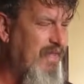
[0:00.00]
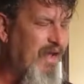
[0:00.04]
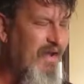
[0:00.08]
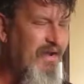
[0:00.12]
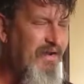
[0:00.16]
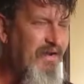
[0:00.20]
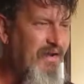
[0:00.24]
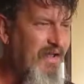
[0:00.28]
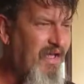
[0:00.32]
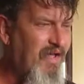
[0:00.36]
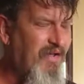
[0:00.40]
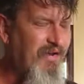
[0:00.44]

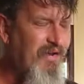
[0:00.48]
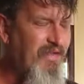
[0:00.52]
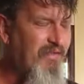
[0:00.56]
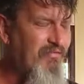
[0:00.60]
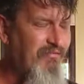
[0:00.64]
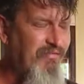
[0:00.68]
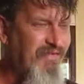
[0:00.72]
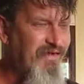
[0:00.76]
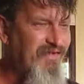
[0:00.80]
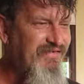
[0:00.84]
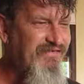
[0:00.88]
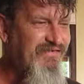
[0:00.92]
only
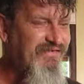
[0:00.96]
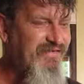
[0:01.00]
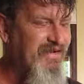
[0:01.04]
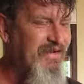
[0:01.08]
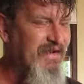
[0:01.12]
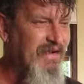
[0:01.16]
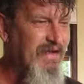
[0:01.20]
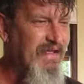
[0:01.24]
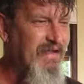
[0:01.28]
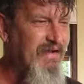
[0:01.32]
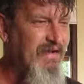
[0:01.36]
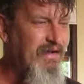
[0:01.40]

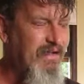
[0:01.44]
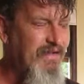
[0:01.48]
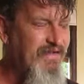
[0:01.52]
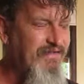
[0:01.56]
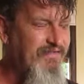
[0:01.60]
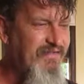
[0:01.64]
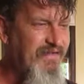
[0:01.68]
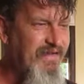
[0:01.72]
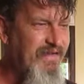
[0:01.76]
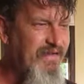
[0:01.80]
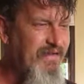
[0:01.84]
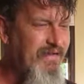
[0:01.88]
recently, like
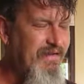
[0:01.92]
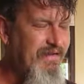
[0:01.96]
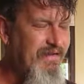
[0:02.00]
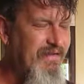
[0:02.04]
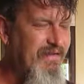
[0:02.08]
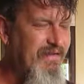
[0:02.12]
7